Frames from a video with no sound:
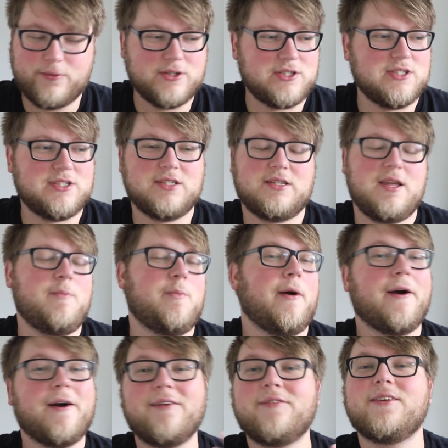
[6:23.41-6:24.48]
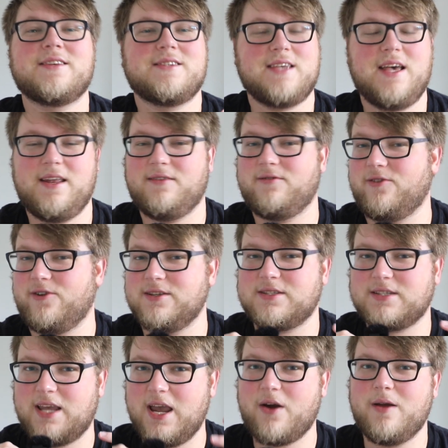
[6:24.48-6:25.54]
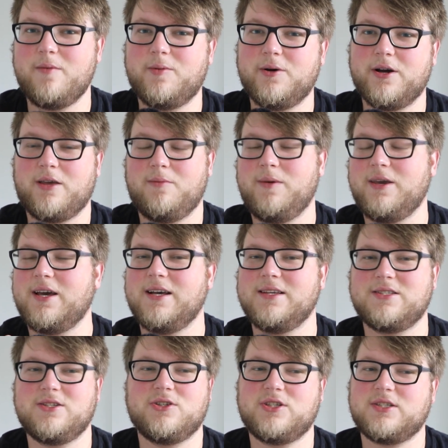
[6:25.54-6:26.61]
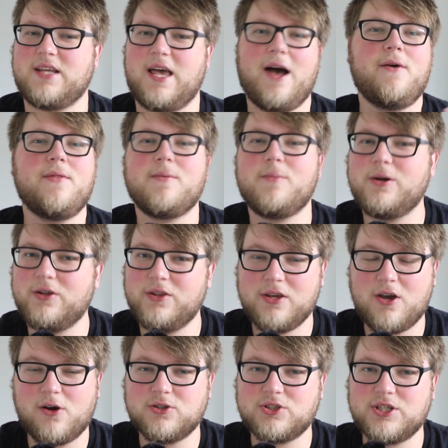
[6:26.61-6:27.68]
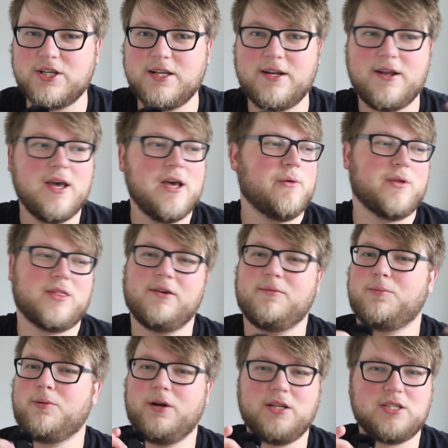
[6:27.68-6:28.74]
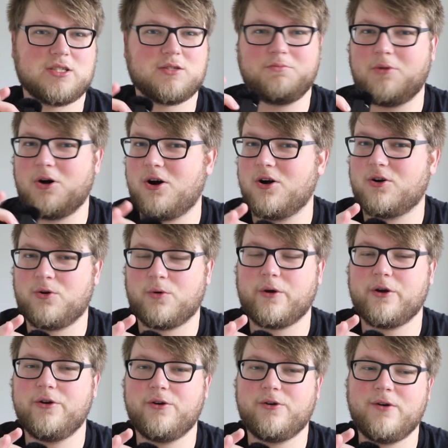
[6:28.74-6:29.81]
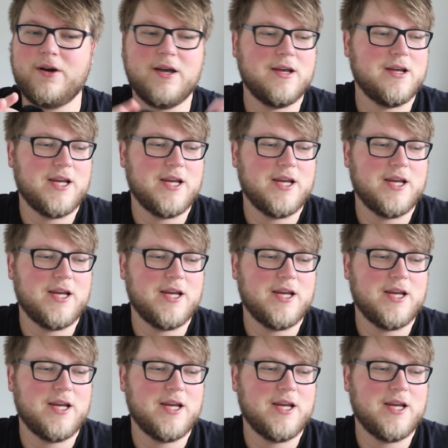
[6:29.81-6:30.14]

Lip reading: which is just a perfect setting for a scary book because you're just out in the middle of the ocean with a pretty small crew